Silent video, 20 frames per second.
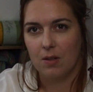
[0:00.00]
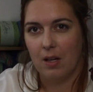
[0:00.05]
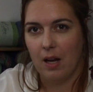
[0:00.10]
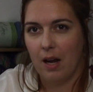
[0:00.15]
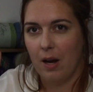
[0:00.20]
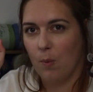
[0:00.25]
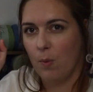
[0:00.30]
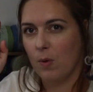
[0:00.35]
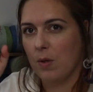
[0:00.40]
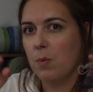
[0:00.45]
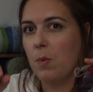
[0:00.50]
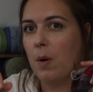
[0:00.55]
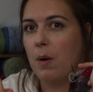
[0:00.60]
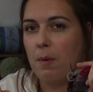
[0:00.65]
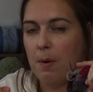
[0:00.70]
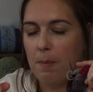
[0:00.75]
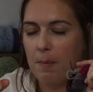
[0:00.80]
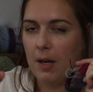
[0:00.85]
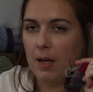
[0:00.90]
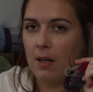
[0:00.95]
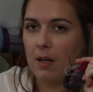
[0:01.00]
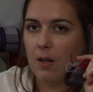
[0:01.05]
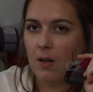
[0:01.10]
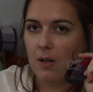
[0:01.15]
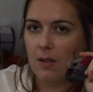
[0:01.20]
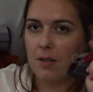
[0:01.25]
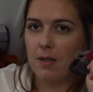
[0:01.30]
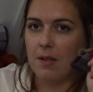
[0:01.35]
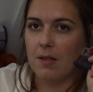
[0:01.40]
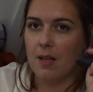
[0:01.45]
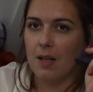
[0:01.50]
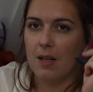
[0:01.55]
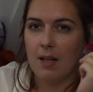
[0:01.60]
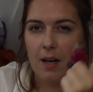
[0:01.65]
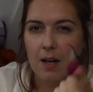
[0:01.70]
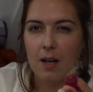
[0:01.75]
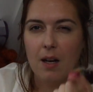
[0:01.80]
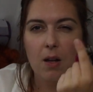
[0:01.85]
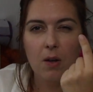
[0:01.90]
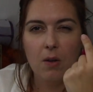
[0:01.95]
I was wearing my glasses, and
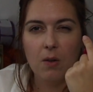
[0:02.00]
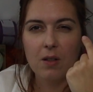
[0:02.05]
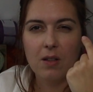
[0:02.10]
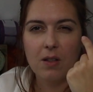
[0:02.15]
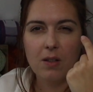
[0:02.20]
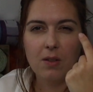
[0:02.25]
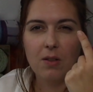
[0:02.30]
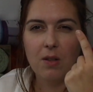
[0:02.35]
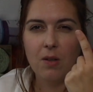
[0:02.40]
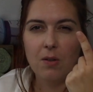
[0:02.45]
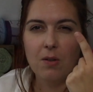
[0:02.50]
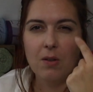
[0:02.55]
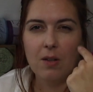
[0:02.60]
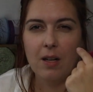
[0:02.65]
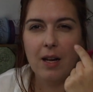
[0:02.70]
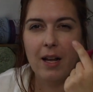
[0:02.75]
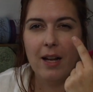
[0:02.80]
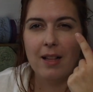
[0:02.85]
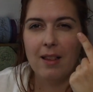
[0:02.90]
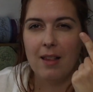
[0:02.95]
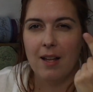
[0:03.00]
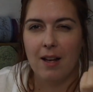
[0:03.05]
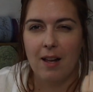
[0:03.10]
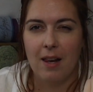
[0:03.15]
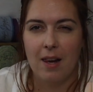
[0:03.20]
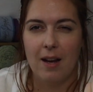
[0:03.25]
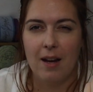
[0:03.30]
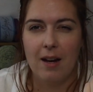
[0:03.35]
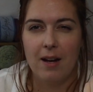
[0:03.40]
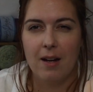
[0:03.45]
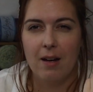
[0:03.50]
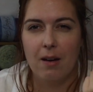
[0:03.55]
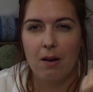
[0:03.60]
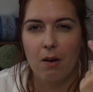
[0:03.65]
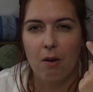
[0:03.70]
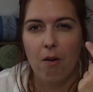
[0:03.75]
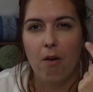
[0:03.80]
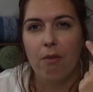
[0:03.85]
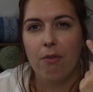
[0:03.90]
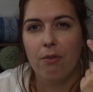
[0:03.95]
I don't like the glare
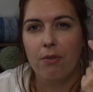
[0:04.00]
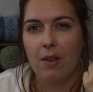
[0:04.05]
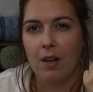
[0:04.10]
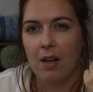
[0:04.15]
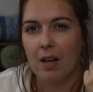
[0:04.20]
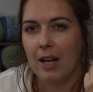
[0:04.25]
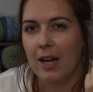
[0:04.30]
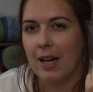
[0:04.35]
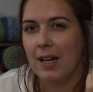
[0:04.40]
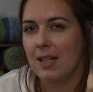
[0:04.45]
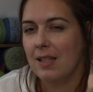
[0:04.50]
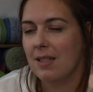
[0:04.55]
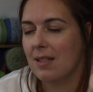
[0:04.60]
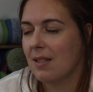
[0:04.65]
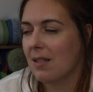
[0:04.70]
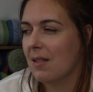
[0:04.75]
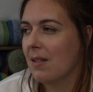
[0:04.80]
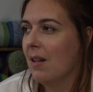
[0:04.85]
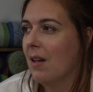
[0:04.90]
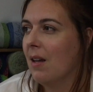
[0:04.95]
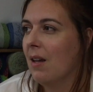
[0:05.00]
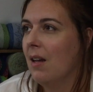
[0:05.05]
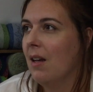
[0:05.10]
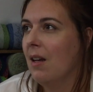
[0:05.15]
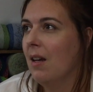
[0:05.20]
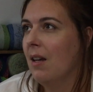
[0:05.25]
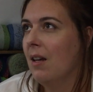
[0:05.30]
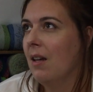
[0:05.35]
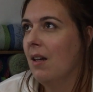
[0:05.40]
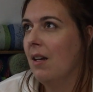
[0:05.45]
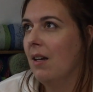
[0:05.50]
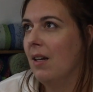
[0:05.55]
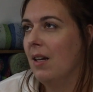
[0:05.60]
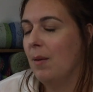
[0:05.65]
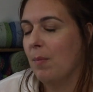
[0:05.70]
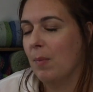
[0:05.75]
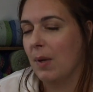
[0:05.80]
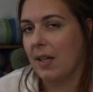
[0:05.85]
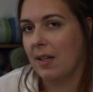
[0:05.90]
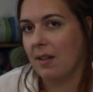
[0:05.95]
of the lights
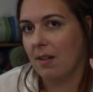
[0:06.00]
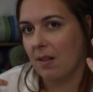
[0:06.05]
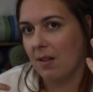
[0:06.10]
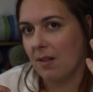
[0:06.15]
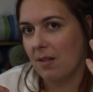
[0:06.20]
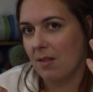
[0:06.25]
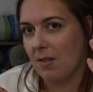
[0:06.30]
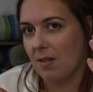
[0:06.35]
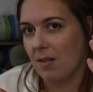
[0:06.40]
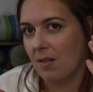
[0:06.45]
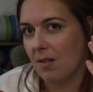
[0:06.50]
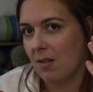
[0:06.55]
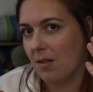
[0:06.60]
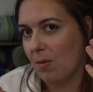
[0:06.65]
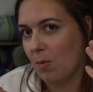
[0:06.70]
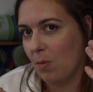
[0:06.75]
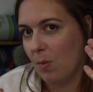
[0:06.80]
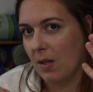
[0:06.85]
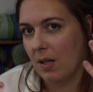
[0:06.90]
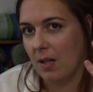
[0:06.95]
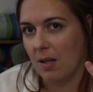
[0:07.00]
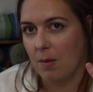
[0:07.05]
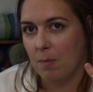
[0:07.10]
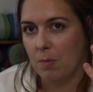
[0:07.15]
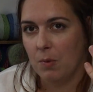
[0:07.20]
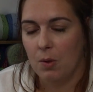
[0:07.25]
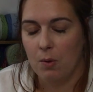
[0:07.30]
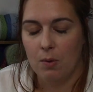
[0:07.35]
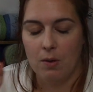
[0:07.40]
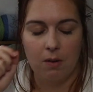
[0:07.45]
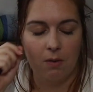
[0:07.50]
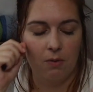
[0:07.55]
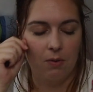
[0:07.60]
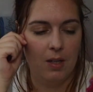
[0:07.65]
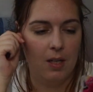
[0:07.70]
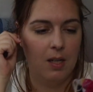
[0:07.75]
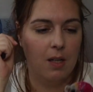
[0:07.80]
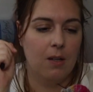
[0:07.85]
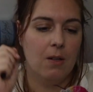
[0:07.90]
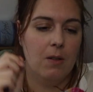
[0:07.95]
in my glasses when I'm doing a
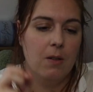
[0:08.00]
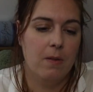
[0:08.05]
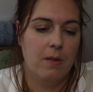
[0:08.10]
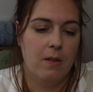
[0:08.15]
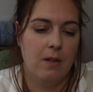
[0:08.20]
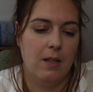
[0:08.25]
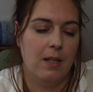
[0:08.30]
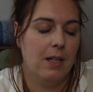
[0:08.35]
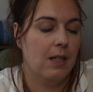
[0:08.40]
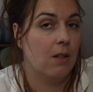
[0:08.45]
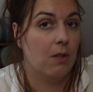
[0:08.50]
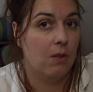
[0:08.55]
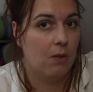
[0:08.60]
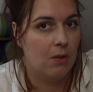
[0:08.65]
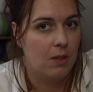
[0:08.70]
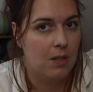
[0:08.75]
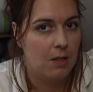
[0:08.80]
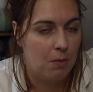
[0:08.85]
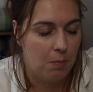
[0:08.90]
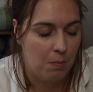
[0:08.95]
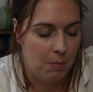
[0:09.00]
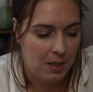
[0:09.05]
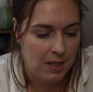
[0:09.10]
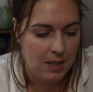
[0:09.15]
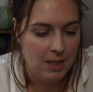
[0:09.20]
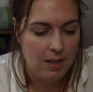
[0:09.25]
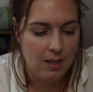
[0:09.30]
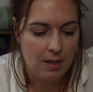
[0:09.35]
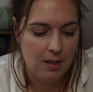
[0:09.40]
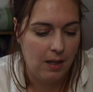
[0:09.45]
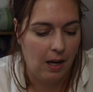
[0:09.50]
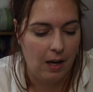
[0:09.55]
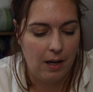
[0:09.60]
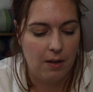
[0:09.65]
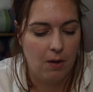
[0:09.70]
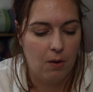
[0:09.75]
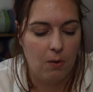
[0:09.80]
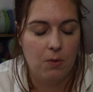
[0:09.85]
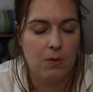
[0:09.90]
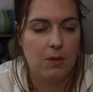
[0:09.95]
video. It annoys me. I
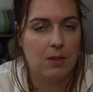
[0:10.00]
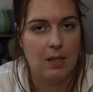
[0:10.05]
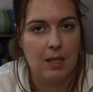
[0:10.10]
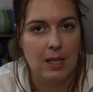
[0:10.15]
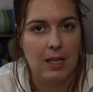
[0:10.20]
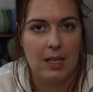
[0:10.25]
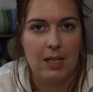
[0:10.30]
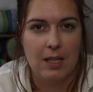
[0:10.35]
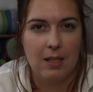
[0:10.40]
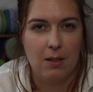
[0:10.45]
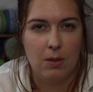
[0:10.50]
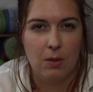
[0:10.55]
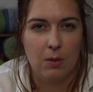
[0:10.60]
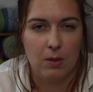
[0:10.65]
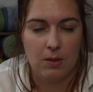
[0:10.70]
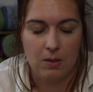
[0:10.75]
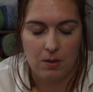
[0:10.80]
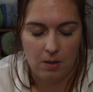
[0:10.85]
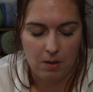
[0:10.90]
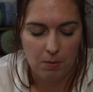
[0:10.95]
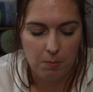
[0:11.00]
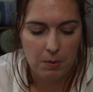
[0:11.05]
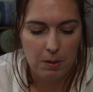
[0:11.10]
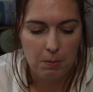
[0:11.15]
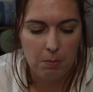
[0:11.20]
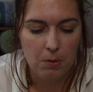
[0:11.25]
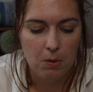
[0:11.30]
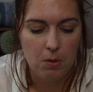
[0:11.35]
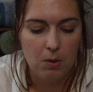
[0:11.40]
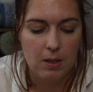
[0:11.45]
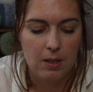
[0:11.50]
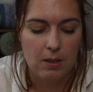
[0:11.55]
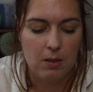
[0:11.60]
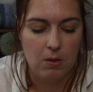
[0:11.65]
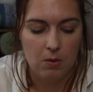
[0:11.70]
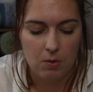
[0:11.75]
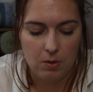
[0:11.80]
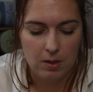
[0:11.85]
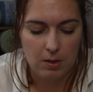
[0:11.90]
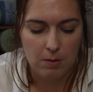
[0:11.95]
don't say it annoys other people. It
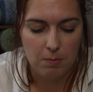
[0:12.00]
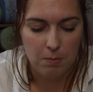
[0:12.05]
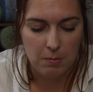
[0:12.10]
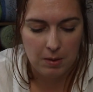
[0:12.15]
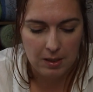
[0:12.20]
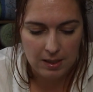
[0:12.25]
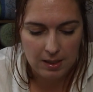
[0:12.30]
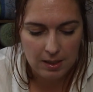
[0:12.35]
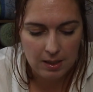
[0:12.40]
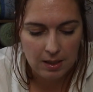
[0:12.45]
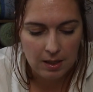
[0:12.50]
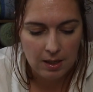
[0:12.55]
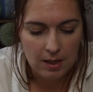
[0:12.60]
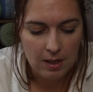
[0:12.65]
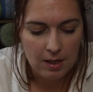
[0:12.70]
annoys me.